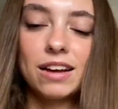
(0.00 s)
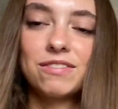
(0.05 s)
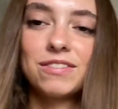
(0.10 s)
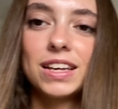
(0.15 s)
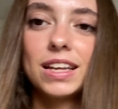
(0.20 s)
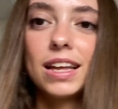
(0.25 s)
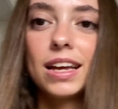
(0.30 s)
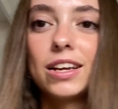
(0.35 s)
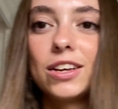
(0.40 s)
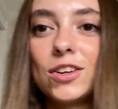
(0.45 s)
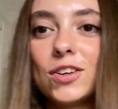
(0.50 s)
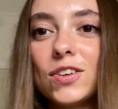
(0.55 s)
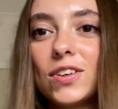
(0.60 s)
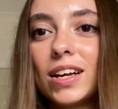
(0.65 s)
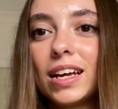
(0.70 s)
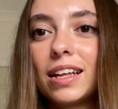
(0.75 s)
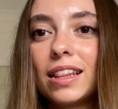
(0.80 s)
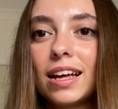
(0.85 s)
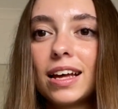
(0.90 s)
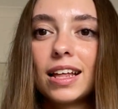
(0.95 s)
feel like you'll
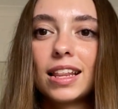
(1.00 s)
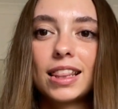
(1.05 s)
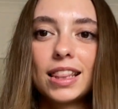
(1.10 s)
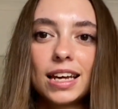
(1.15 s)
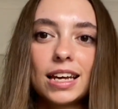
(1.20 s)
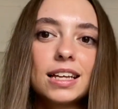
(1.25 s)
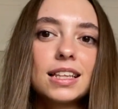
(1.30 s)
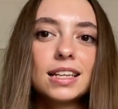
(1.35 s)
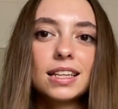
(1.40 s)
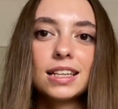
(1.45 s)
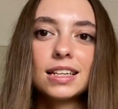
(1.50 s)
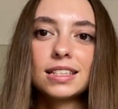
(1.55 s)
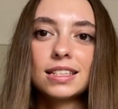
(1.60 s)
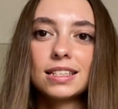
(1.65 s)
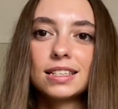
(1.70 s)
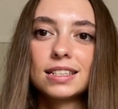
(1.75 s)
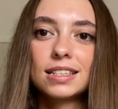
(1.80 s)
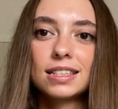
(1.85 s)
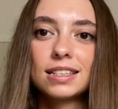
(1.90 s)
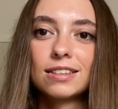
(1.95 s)
either think that this
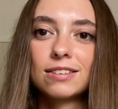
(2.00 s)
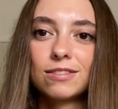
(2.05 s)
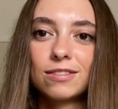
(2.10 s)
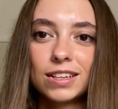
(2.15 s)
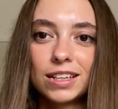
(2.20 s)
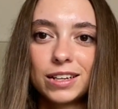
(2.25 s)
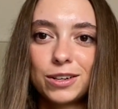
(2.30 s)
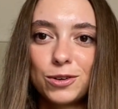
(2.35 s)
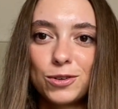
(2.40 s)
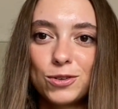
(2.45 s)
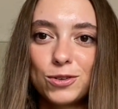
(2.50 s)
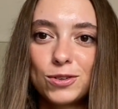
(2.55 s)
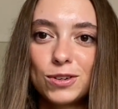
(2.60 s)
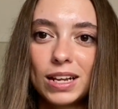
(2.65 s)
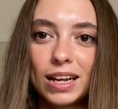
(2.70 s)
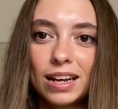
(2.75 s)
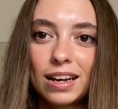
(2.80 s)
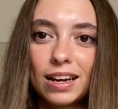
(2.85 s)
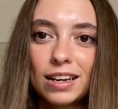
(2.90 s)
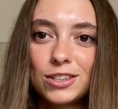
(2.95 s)
is really cool
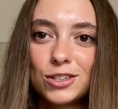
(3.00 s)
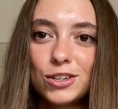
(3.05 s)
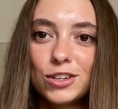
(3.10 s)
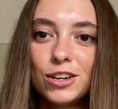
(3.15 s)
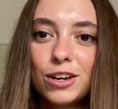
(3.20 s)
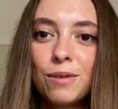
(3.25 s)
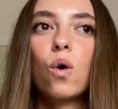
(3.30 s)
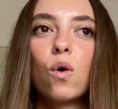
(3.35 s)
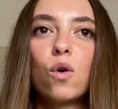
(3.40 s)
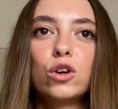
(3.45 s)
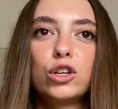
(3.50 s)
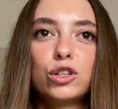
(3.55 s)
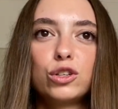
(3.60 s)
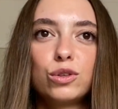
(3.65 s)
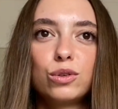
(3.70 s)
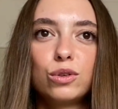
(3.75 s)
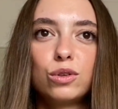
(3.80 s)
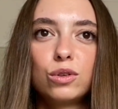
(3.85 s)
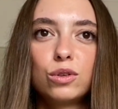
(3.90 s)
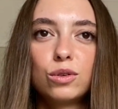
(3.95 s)
like I do, or
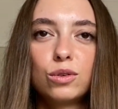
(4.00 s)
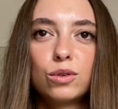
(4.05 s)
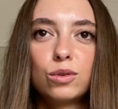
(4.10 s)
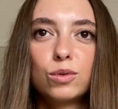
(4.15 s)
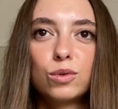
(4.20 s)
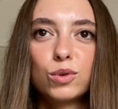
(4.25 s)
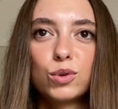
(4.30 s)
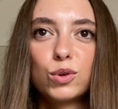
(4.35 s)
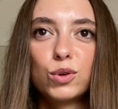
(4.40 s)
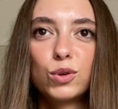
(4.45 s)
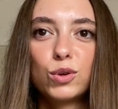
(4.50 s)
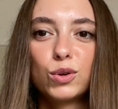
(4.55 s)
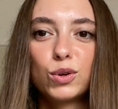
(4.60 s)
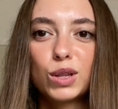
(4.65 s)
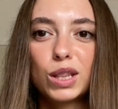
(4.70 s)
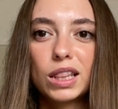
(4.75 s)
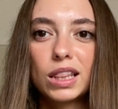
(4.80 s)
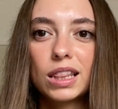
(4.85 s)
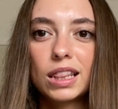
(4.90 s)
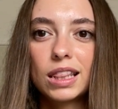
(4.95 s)
you
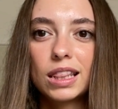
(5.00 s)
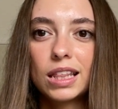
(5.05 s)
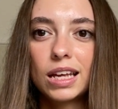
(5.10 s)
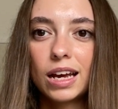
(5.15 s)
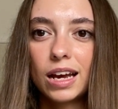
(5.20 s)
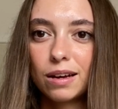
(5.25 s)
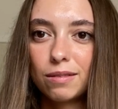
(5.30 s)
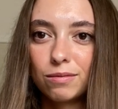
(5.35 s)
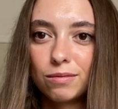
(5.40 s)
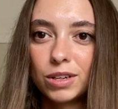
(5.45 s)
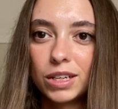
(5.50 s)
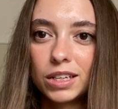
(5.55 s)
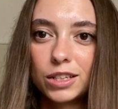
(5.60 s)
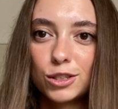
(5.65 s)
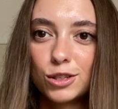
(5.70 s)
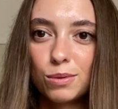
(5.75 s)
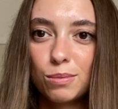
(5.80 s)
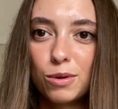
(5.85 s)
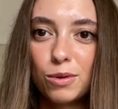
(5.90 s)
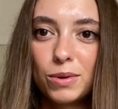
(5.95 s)
think I'm really
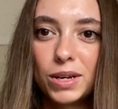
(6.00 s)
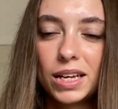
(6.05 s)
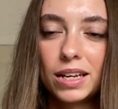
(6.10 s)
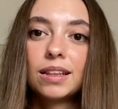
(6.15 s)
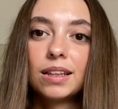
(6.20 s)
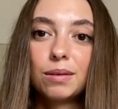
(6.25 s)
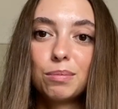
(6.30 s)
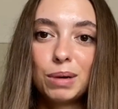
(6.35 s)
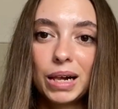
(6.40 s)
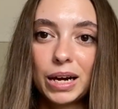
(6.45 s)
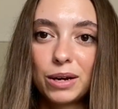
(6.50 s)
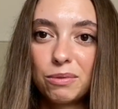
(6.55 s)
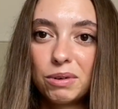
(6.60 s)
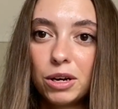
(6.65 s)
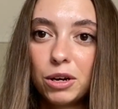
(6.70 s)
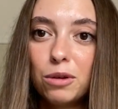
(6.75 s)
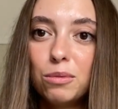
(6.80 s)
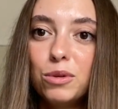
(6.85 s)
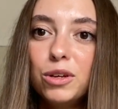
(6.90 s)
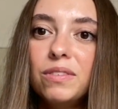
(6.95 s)
super weird. The Black Widow
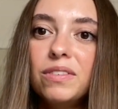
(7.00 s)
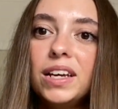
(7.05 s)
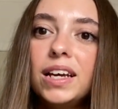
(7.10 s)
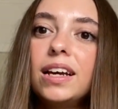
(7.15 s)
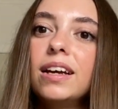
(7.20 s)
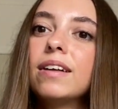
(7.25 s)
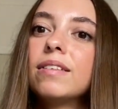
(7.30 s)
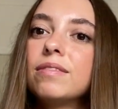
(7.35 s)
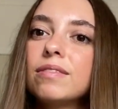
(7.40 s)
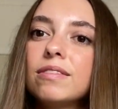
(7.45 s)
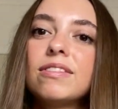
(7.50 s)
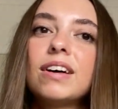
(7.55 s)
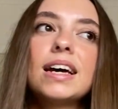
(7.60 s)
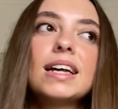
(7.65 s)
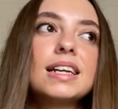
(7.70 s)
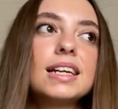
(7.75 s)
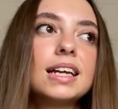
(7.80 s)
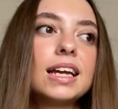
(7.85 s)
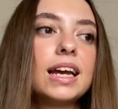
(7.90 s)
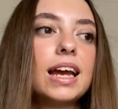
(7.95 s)
movie
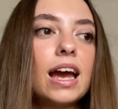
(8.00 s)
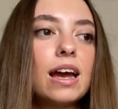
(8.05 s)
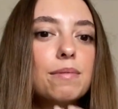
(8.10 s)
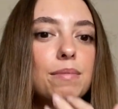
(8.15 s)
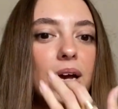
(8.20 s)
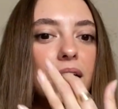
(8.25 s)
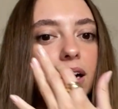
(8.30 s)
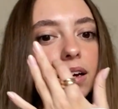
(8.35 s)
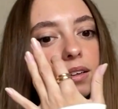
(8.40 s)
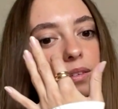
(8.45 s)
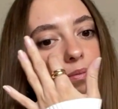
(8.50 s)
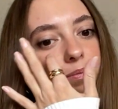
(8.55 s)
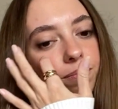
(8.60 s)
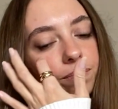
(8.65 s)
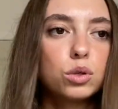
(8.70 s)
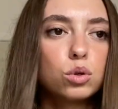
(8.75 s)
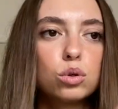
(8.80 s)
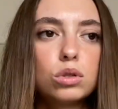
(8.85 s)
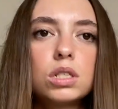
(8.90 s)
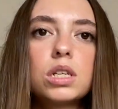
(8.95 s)
finally came out.
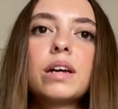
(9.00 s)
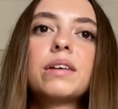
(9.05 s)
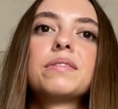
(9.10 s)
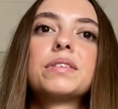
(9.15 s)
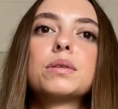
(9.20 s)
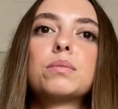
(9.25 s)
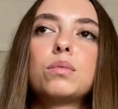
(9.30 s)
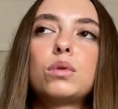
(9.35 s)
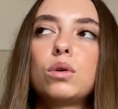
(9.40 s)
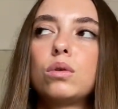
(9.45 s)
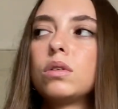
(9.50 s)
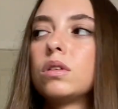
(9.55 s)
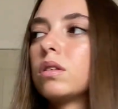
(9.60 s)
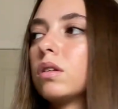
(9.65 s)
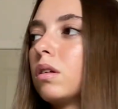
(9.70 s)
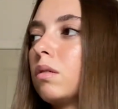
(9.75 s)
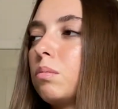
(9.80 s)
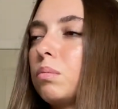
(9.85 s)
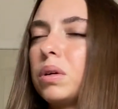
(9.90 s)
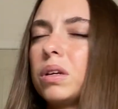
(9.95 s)
Also have some thoughts
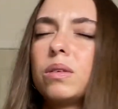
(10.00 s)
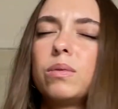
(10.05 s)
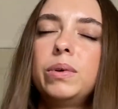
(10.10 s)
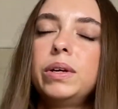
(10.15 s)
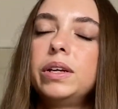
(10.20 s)
on, but we